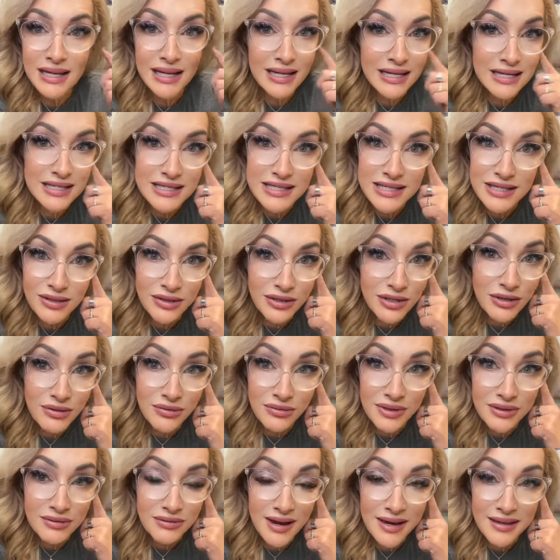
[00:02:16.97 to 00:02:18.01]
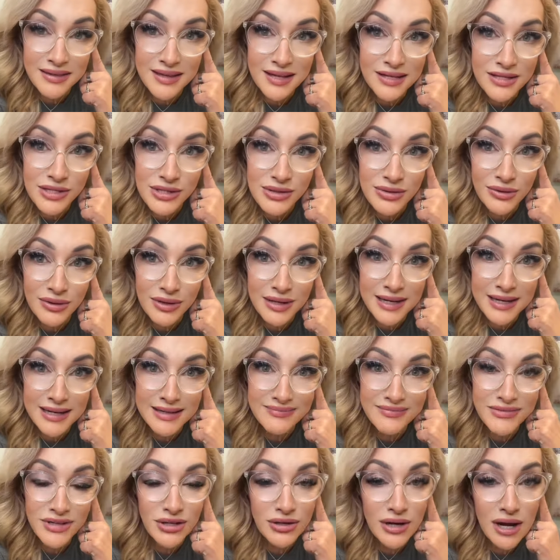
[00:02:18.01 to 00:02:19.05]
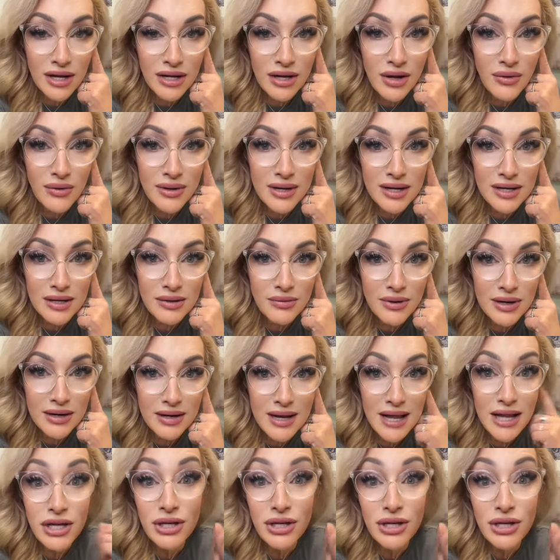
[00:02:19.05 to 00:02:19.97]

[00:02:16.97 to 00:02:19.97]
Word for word: until you rewrite that story, you're not going anywhere.